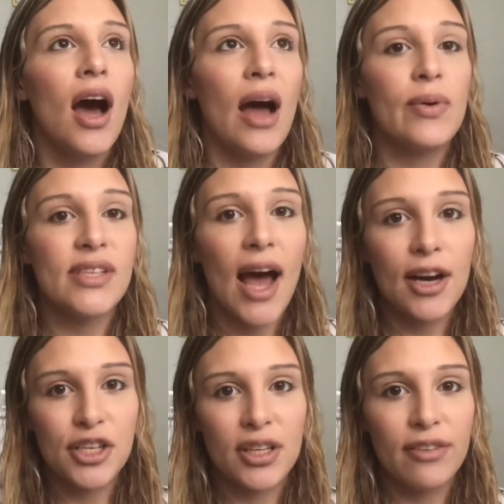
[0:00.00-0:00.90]
I was
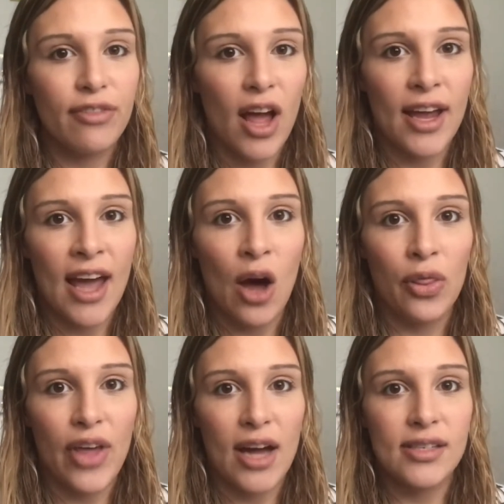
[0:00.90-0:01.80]
actually flying
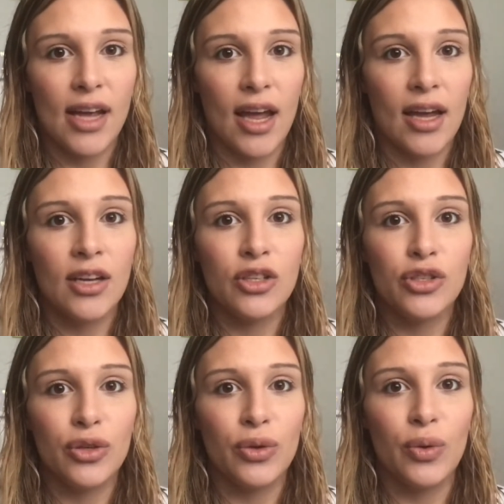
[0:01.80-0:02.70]
out that day
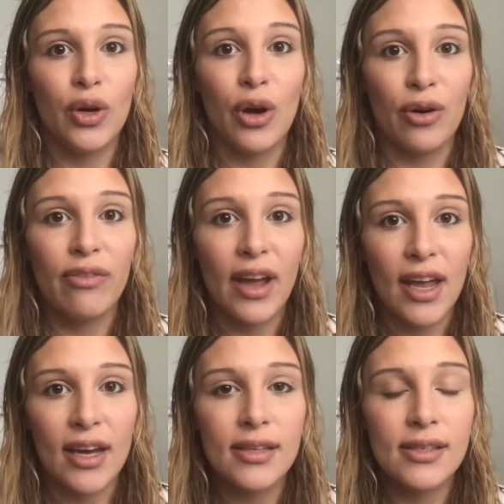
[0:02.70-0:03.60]
to go to
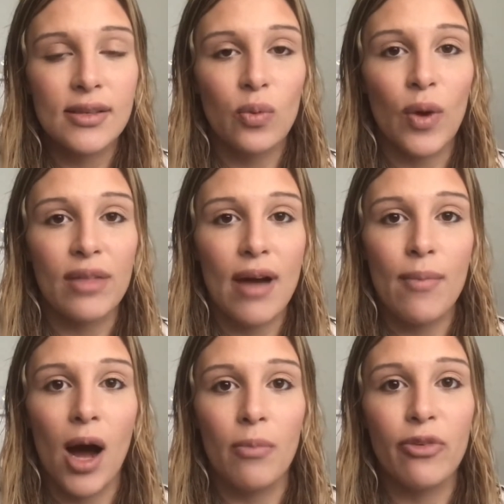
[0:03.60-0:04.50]
Vegas with my
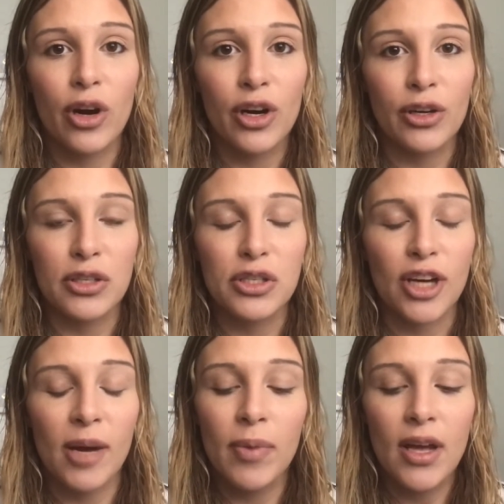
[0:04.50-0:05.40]
mom for a girls
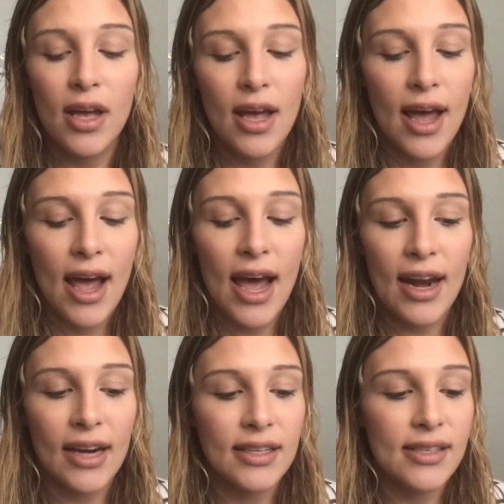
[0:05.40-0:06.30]
trip, and
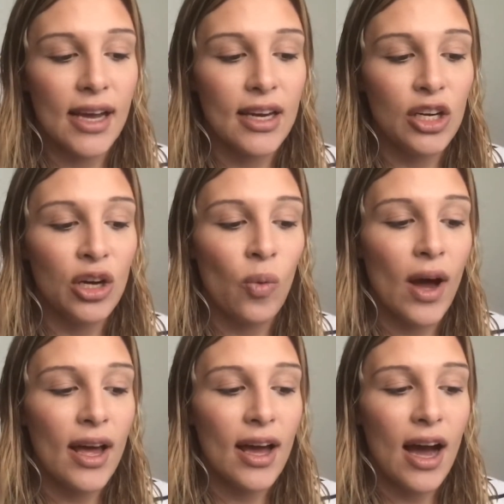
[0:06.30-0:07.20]
I decided, you know
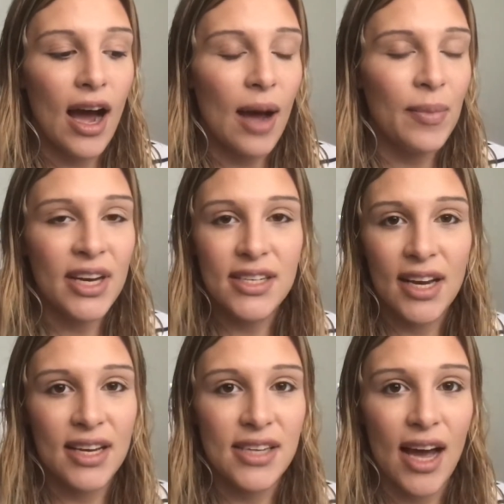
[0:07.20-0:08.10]
what, I'm gonna
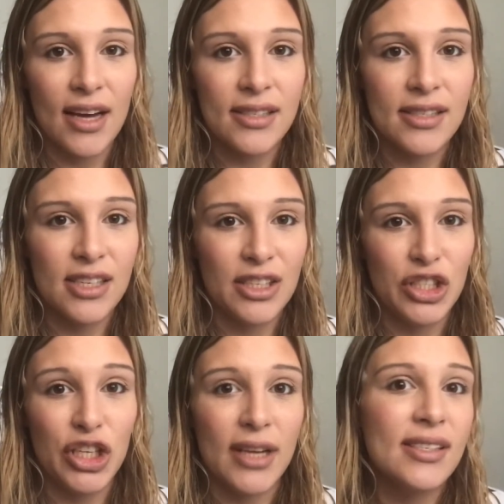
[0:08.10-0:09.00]
take a test
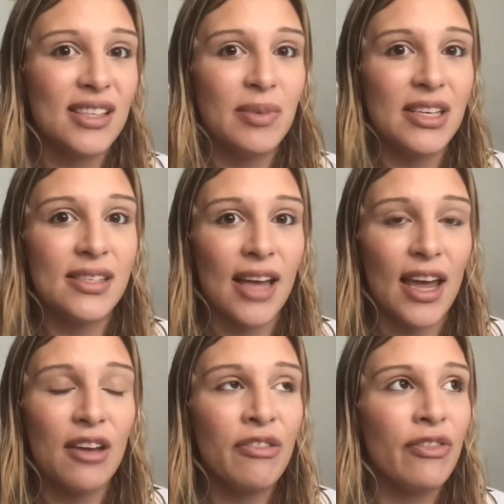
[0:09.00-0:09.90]
just to be
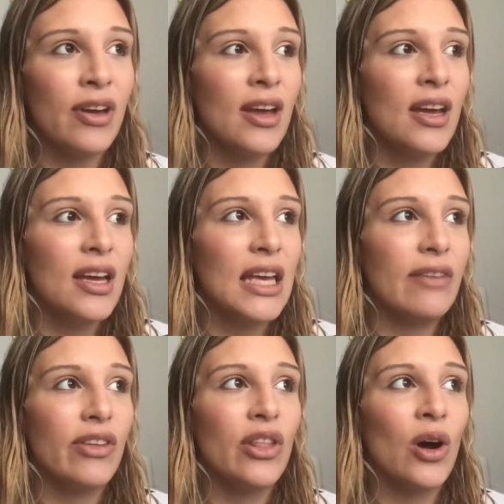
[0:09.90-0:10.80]
safe,
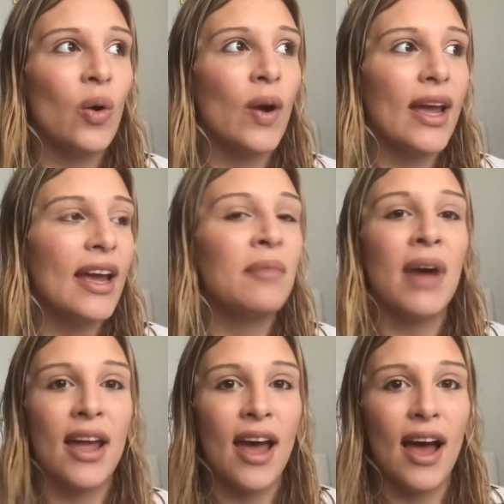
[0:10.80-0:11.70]
even though in
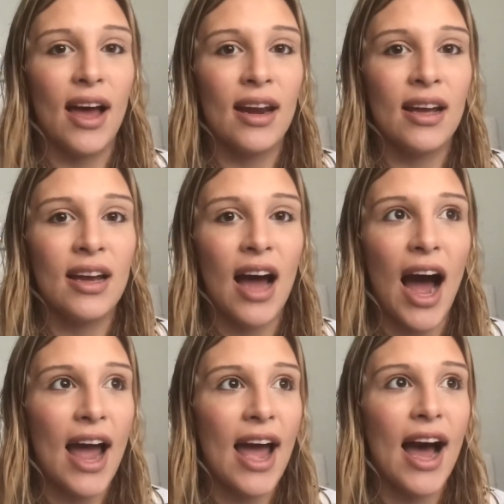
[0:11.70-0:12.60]
my head
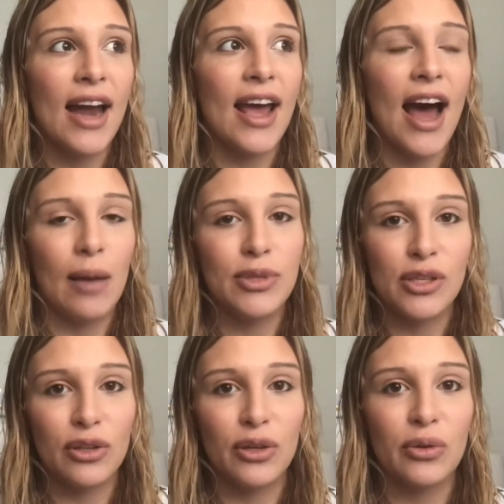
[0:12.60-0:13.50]
I had
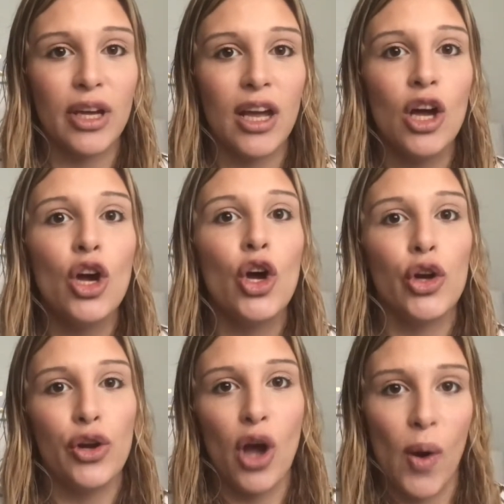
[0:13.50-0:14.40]
absolutely
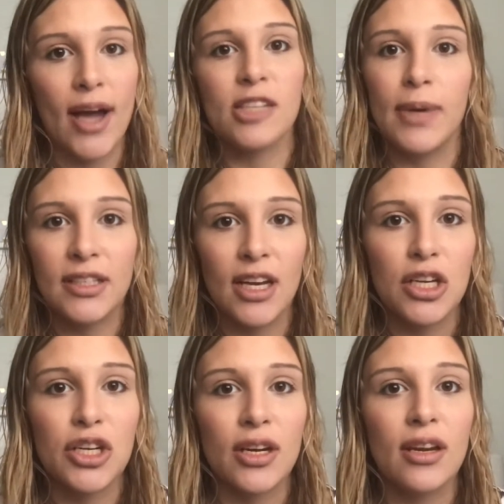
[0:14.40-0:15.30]
no
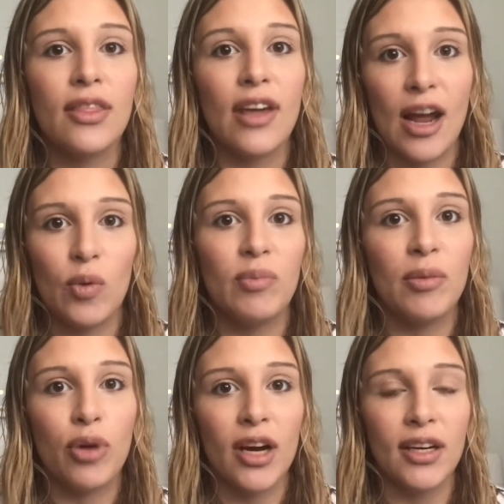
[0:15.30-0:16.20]
expectation that I would be
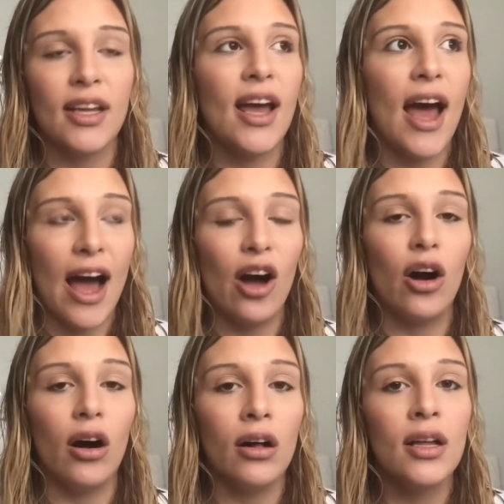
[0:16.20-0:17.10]
pregnant at
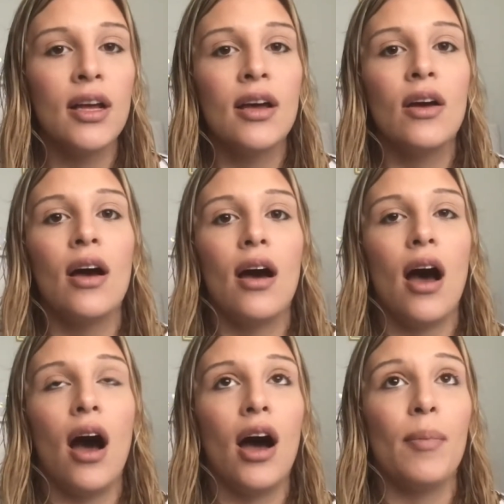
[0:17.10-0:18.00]
all.
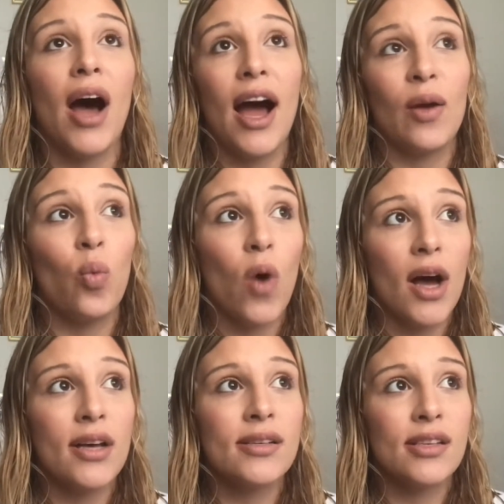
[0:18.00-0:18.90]
I
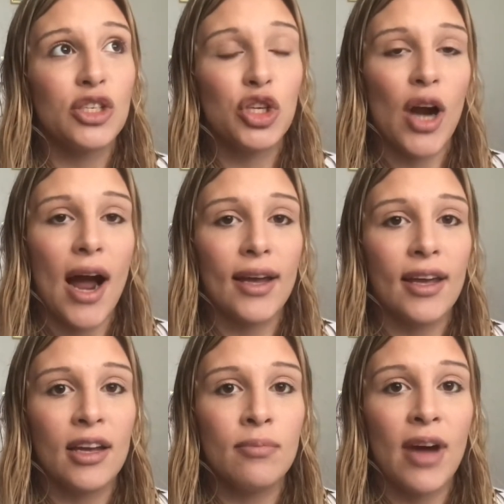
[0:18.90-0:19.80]
was
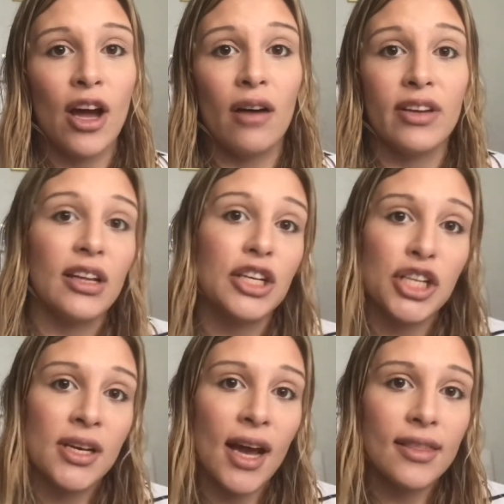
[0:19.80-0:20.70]
tracking my
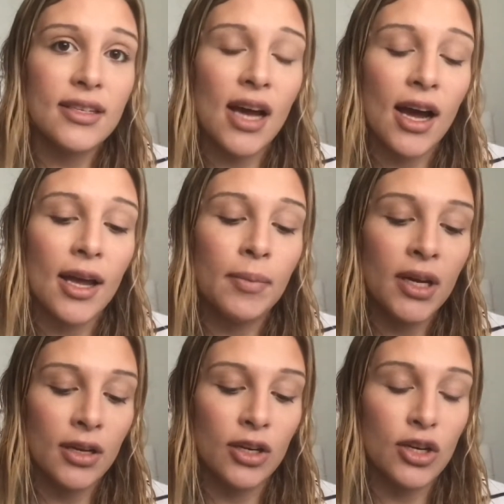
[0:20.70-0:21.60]
ovulation at the time,
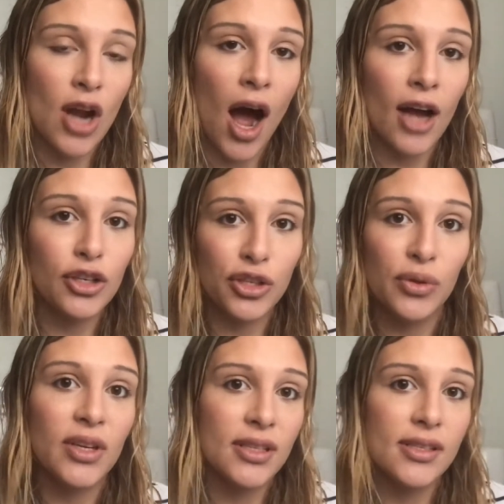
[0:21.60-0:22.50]
not
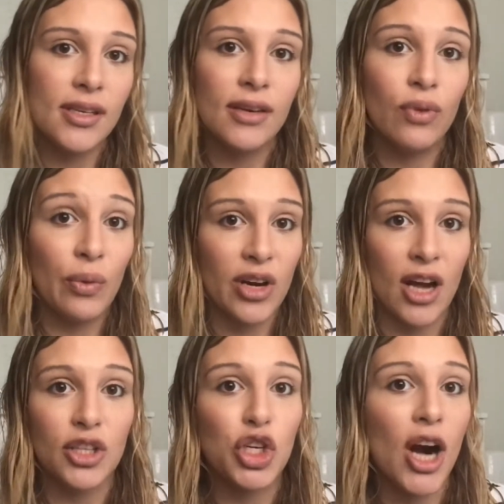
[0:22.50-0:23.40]
to conceive. We were
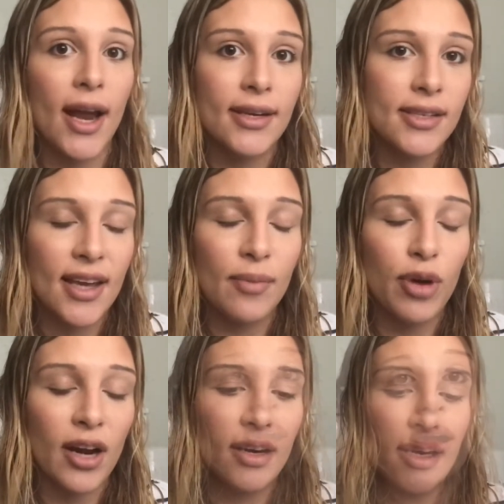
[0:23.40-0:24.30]
not trying to get
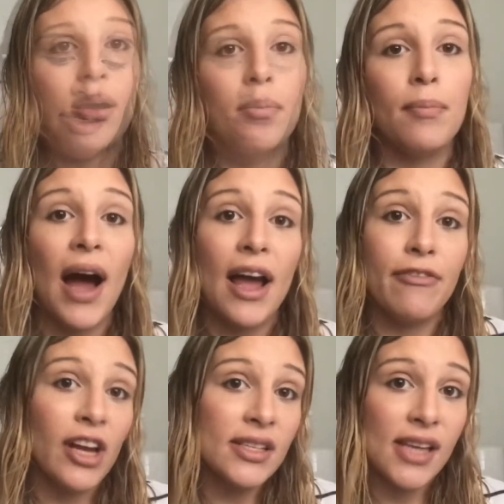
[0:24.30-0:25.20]
pregnant. My
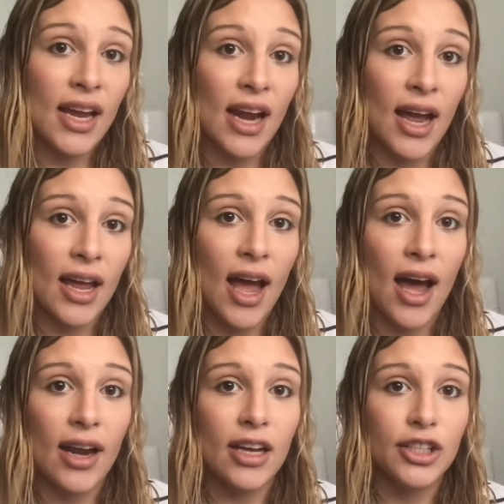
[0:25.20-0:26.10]
fiance and I
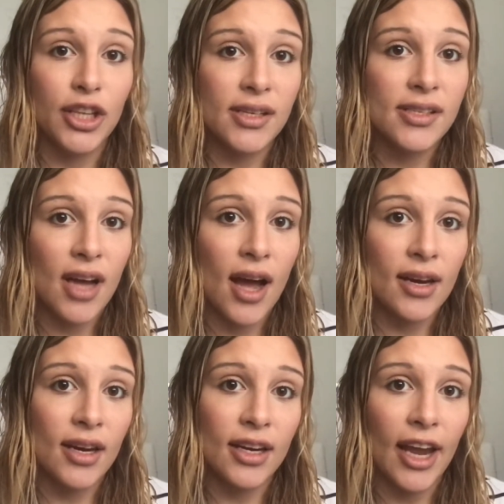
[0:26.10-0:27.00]
had just
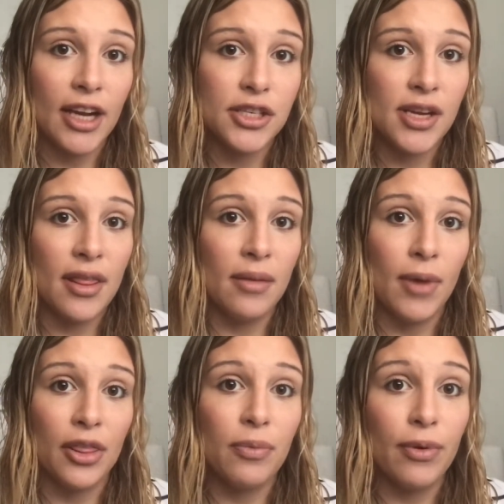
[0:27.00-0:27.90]
gotten engaged the
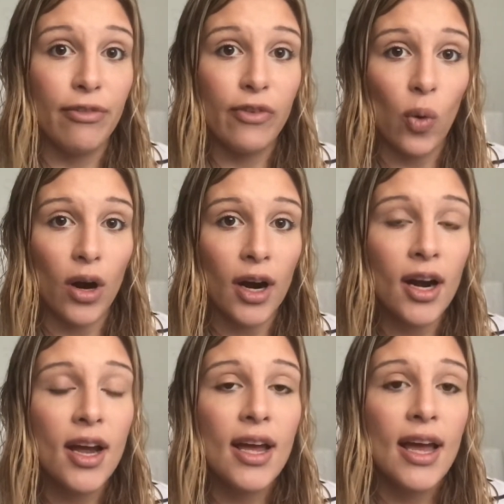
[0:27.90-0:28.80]
month
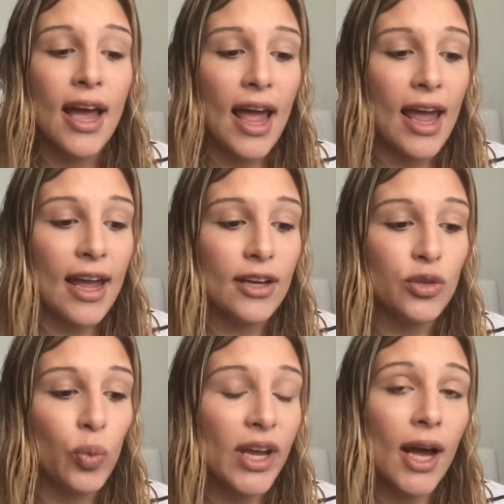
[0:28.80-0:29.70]
before, and
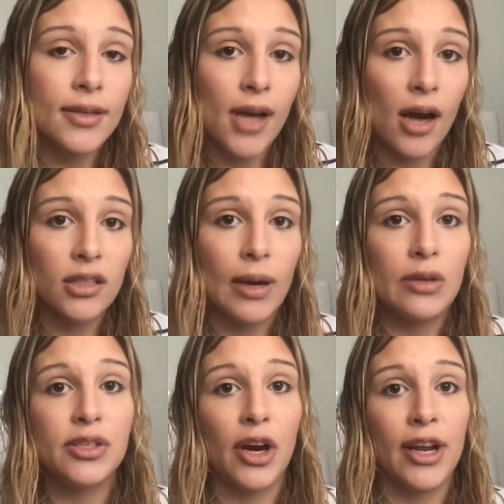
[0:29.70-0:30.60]
we had talked
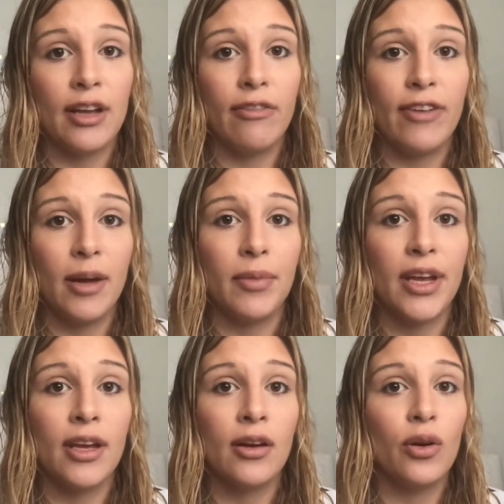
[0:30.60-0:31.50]
about starting a
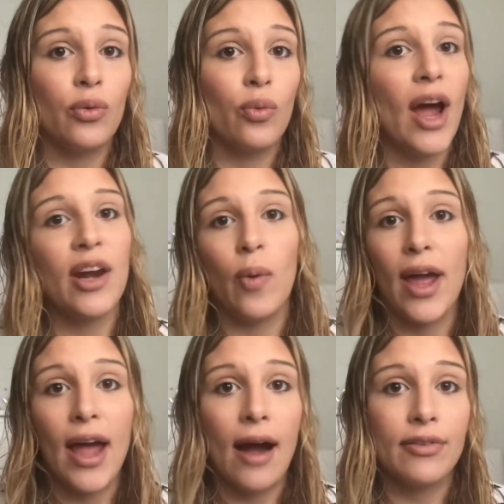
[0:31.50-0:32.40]
family right
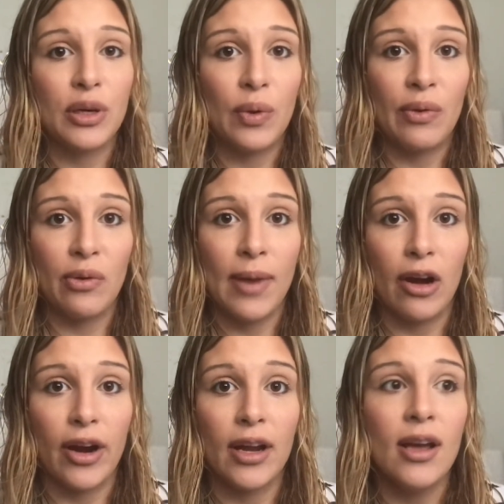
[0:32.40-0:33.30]
away after we were
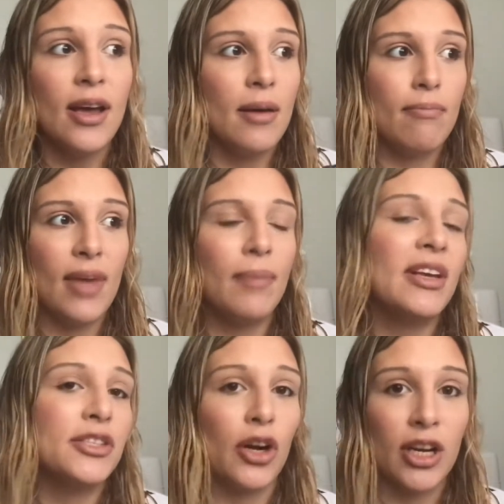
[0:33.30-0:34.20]
married, maybe
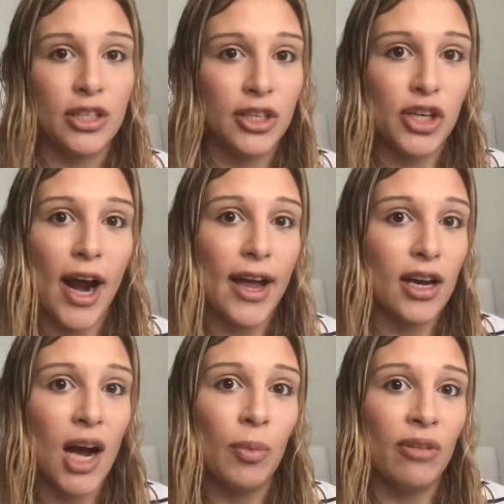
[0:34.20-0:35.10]
starting to try a
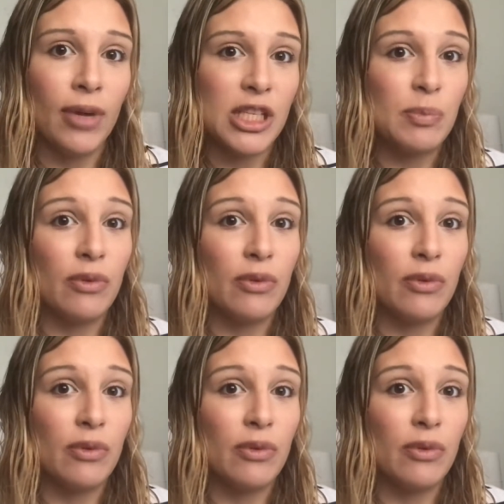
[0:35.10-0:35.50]
couple months